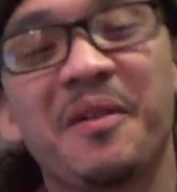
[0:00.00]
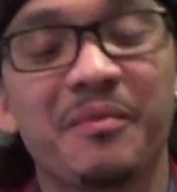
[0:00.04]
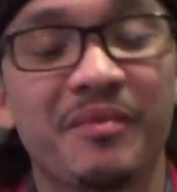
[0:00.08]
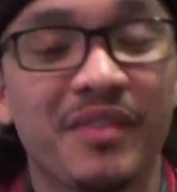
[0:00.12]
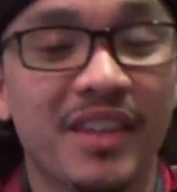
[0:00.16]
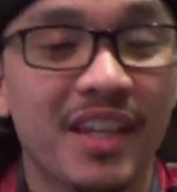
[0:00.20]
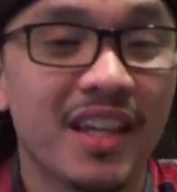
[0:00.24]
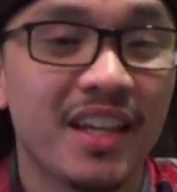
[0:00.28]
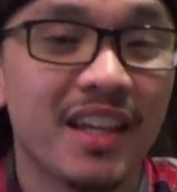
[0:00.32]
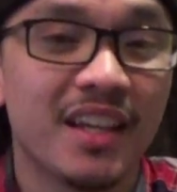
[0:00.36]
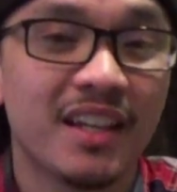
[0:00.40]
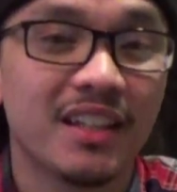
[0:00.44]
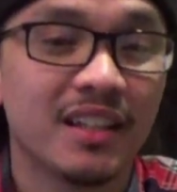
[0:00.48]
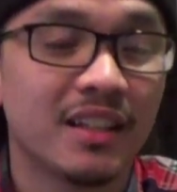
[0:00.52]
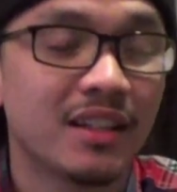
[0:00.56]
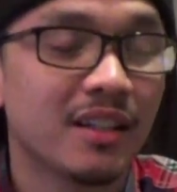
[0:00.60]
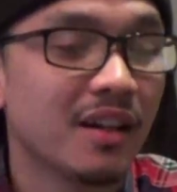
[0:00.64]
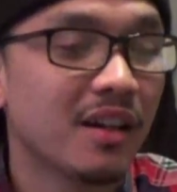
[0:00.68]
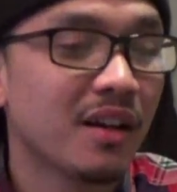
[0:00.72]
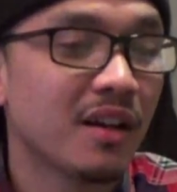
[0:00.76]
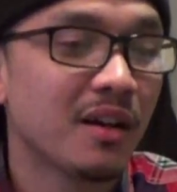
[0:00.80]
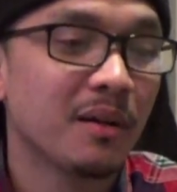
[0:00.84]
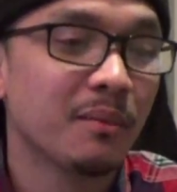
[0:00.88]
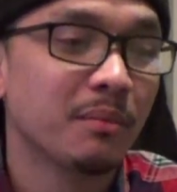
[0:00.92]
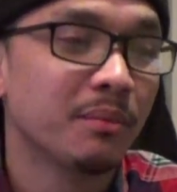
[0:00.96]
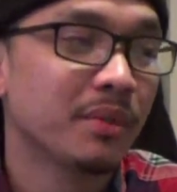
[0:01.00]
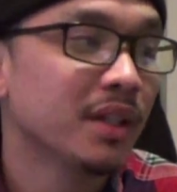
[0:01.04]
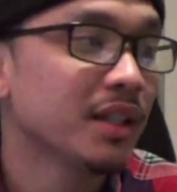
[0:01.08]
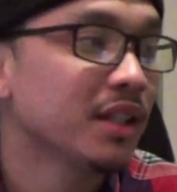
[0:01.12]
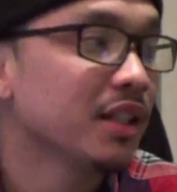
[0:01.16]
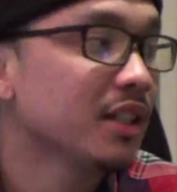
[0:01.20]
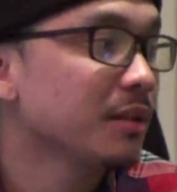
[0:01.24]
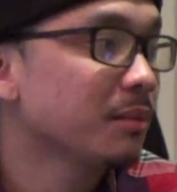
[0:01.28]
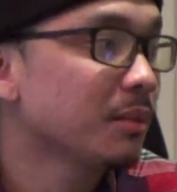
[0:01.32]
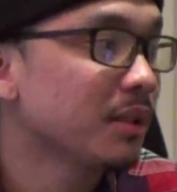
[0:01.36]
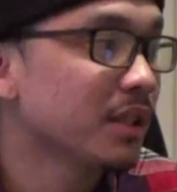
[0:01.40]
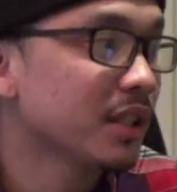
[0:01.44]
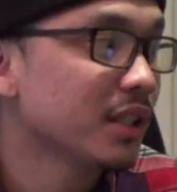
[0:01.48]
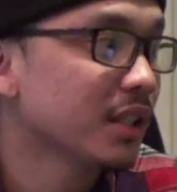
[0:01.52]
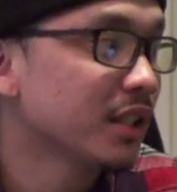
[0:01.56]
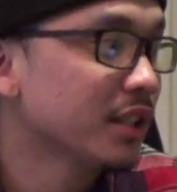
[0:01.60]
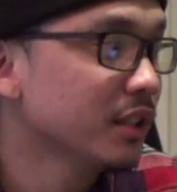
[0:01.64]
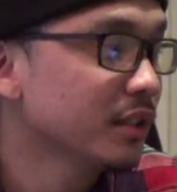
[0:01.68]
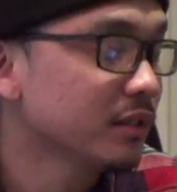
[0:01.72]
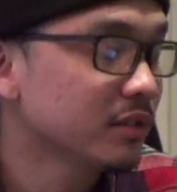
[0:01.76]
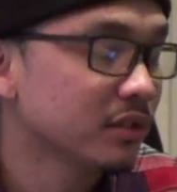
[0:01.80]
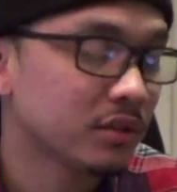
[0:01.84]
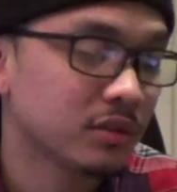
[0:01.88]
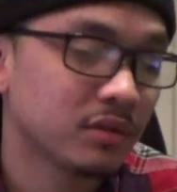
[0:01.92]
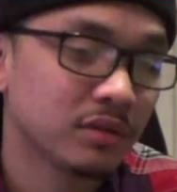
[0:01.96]
Yeah, and then Biggie,
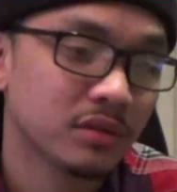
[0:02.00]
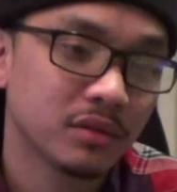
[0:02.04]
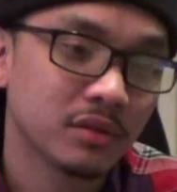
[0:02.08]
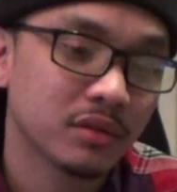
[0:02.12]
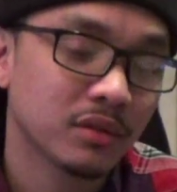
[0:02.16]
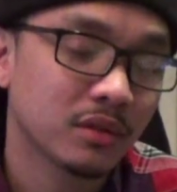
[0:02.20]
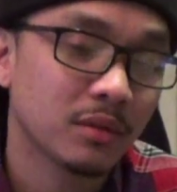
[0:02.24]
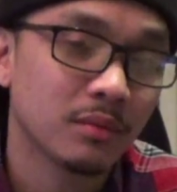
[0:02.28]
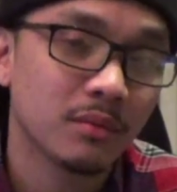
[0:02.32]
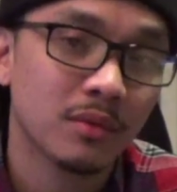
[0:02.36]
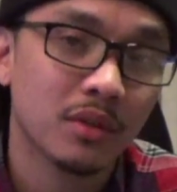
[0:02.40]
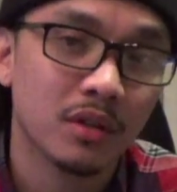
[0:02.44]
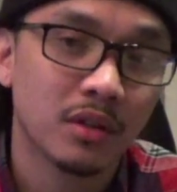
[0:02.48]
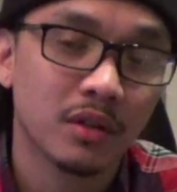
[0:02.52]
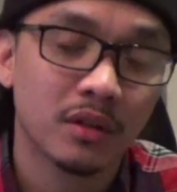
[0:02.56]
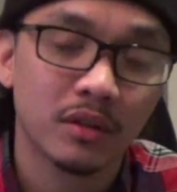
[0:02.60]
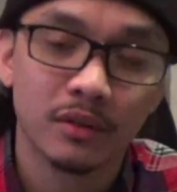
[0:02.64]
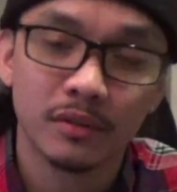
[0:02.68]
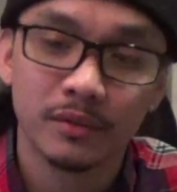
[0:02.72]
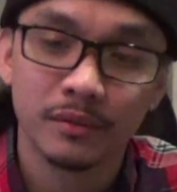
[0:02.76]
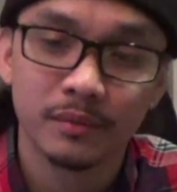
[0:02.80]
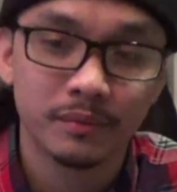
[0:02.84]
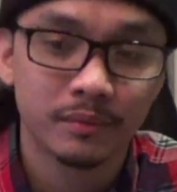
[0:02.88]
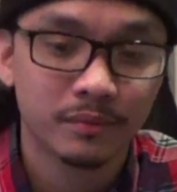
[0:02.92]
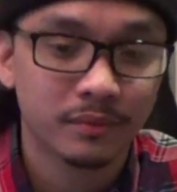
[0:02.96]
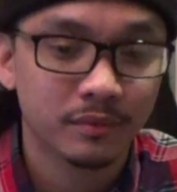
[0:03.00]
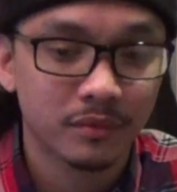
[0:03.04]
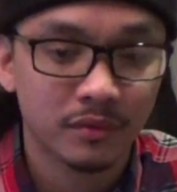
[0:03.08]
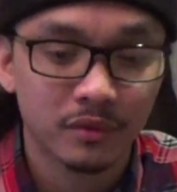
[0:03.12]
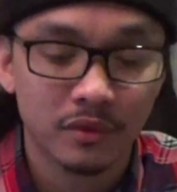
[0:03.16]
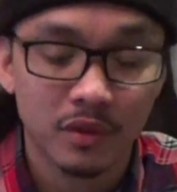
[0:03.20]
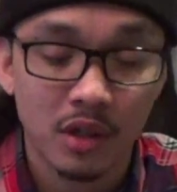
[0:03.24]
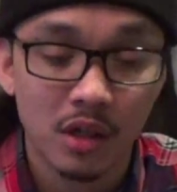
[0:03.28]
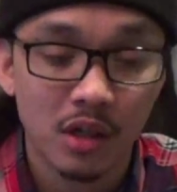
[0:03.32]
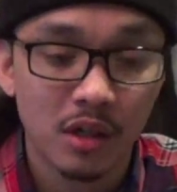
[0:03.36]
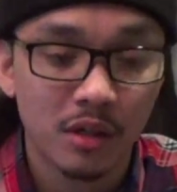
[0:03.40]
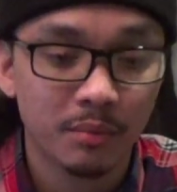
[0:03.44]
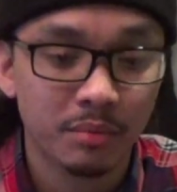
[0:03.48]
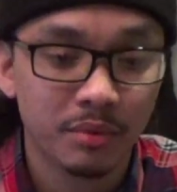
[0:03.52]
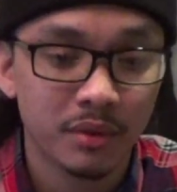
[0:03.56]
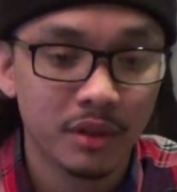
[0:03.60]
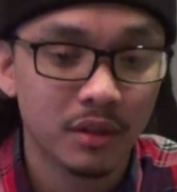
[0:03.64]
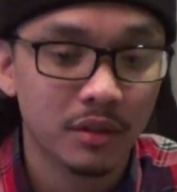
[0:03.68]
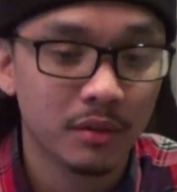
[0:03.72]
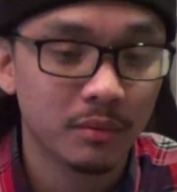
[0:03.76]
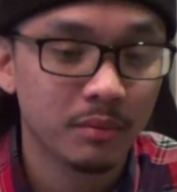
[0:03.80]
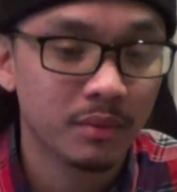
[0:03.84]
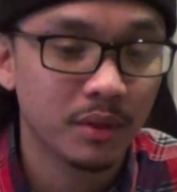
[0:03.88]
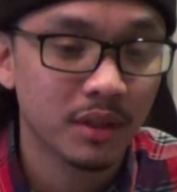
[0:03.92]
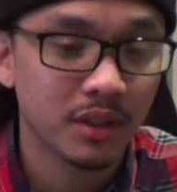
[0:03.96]
man. Come on. R.I.P.
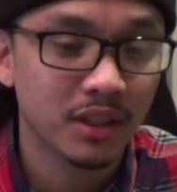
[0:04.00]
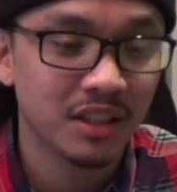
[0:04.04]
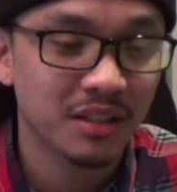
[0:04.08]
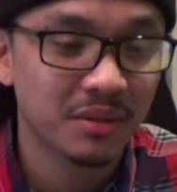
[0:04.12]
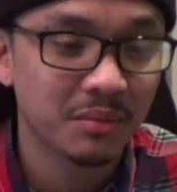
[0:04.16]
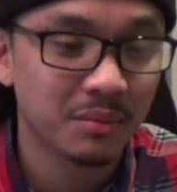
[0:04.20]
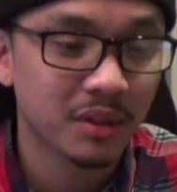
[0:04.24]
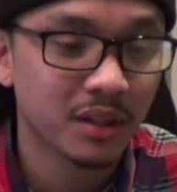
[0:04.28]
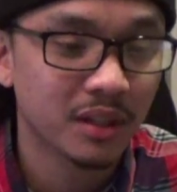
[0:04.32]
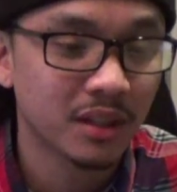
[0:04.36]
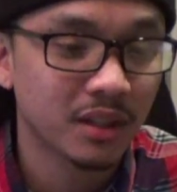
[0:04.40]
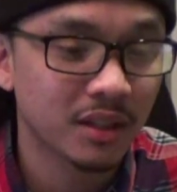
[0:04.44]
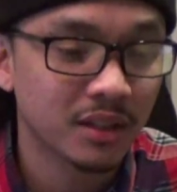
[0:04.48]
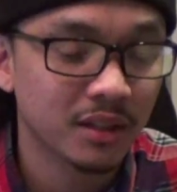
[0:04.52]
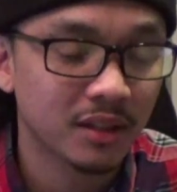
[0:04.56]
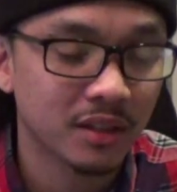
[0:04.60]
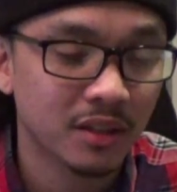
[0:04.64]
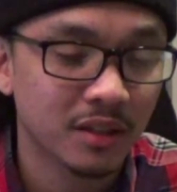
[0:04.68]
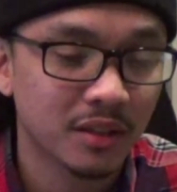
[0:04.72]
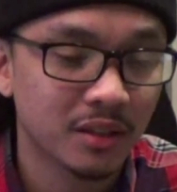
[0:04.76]
to Biggie, man.